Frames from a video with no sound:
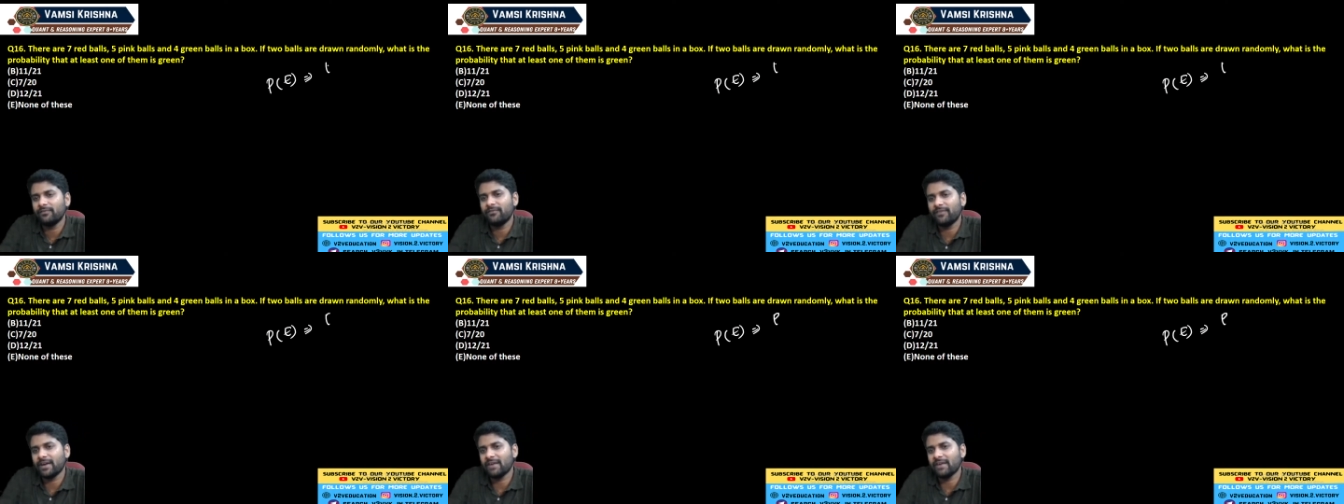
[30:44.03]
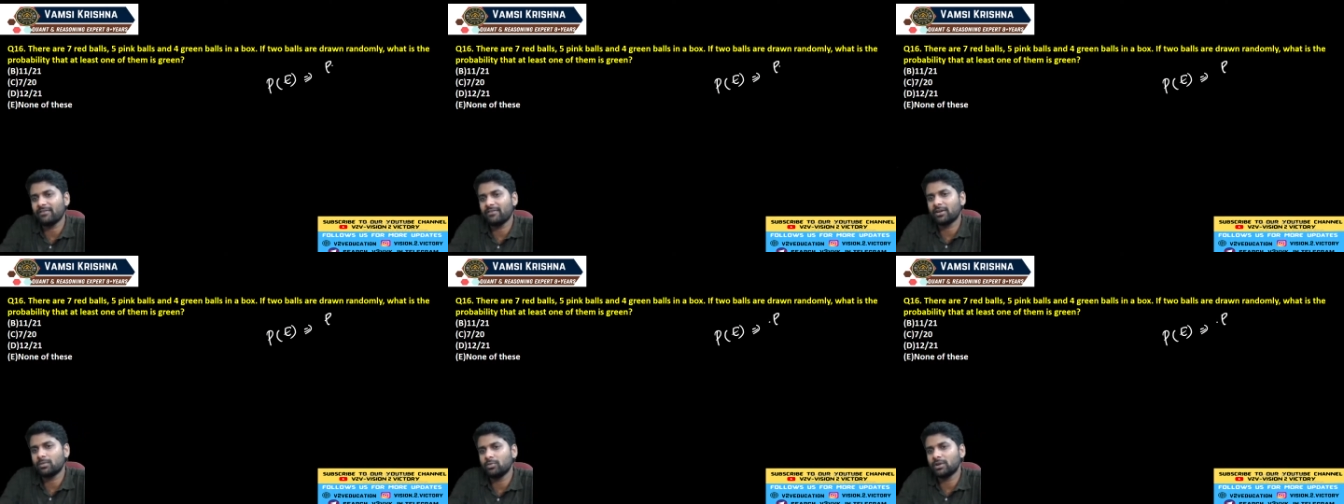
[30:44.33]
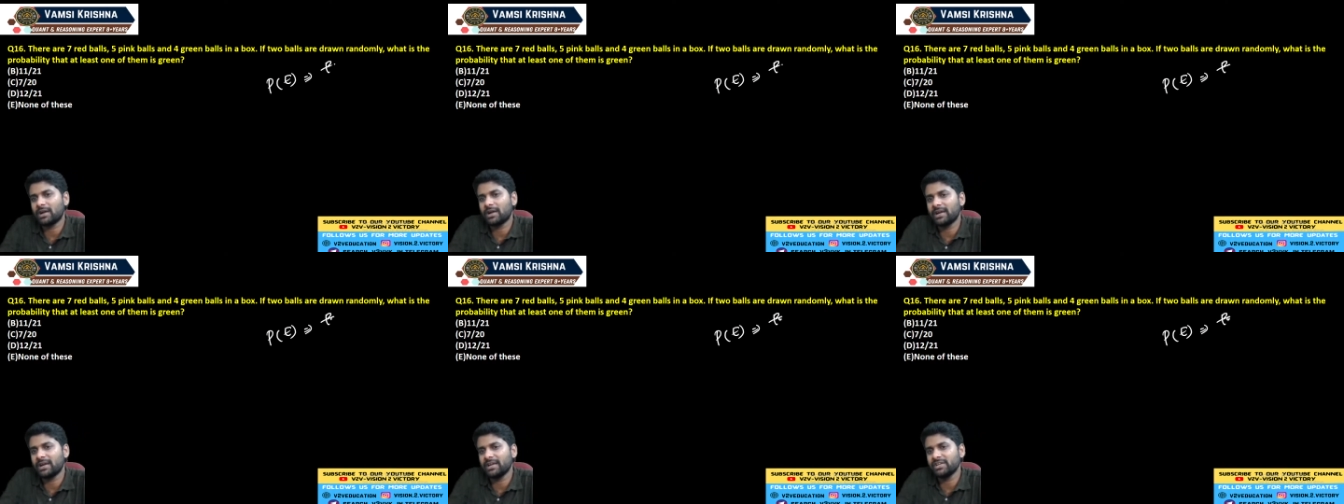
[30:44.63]

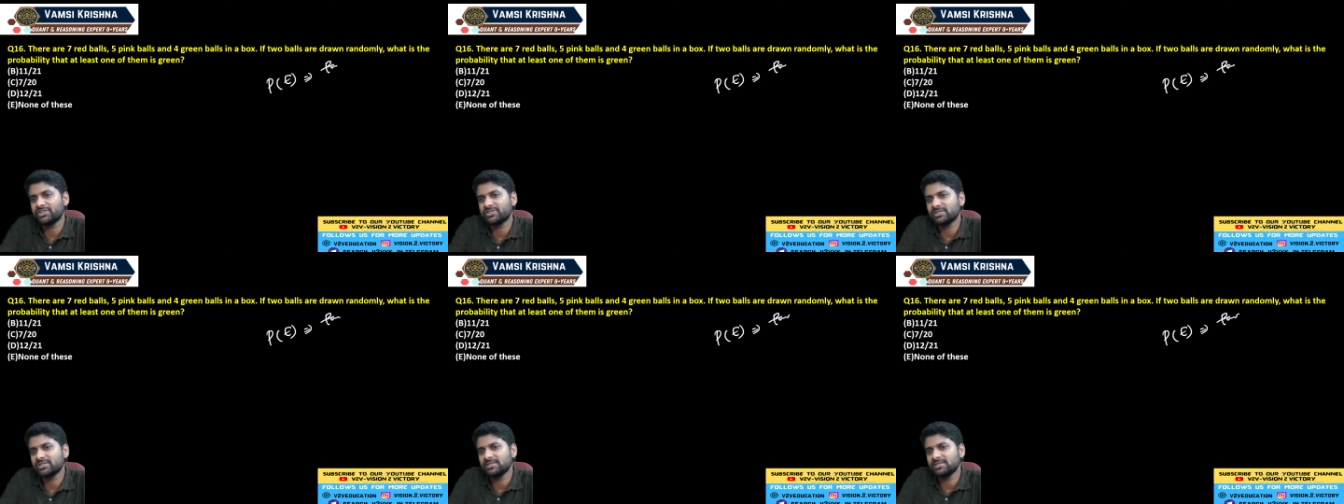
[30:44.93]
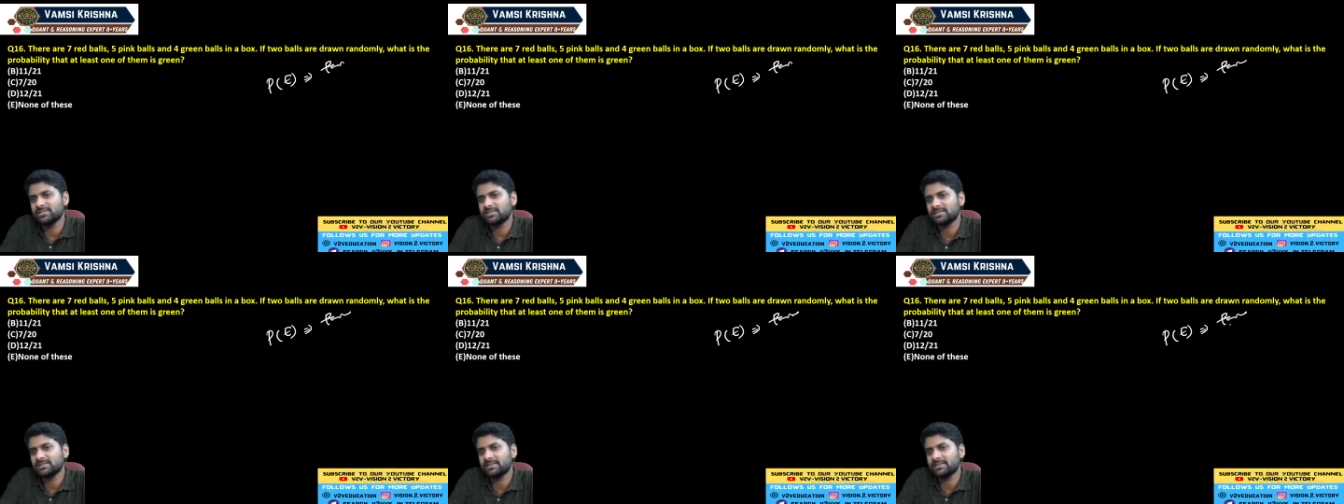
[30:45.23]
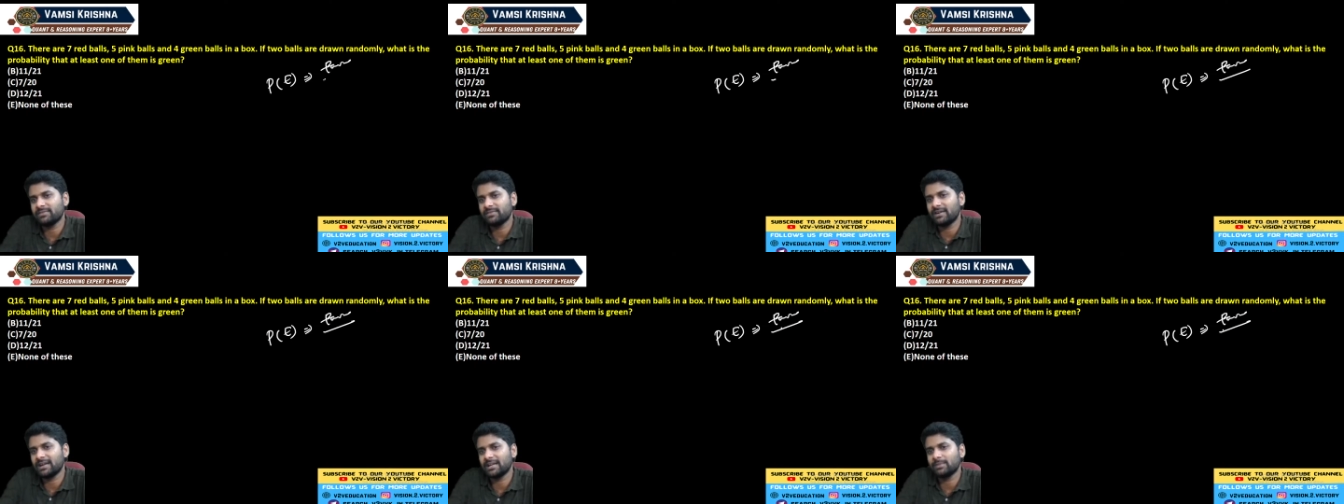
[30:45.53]
favorable conditions
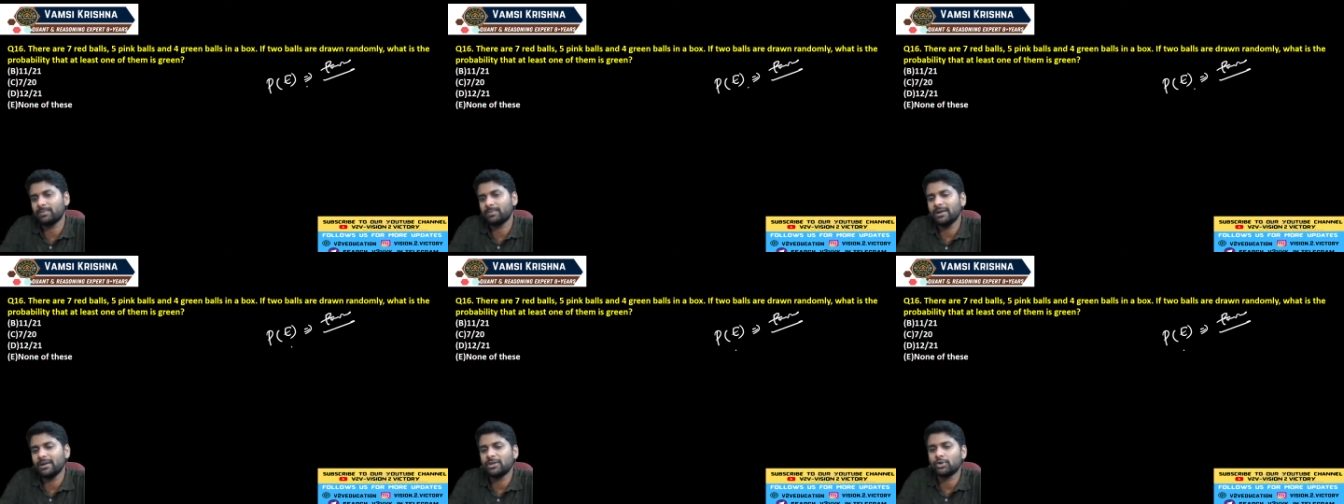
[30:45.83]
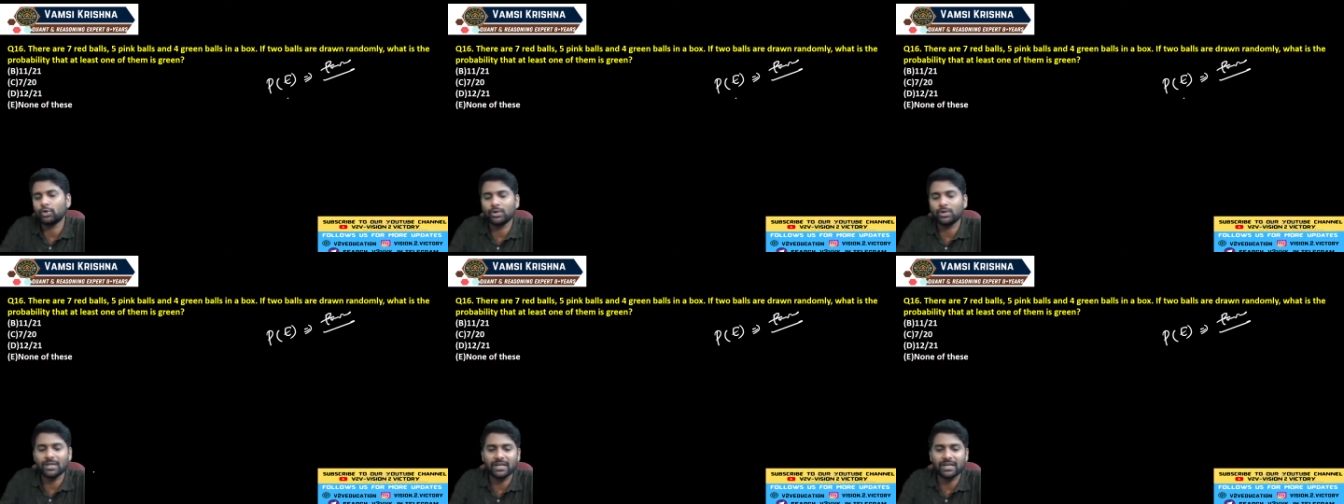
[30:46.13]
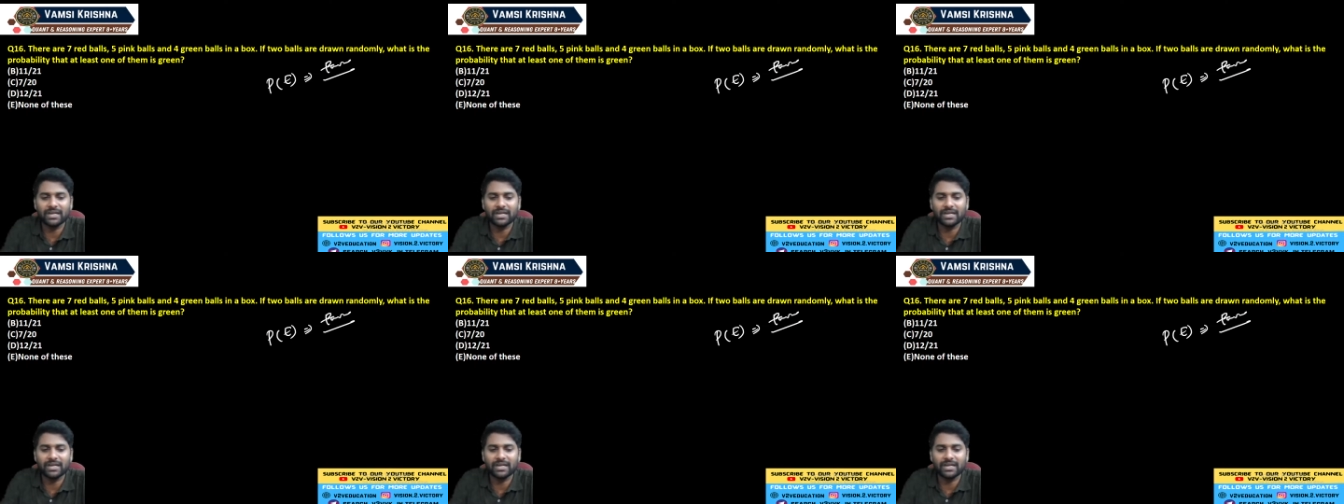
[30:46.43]
divided by total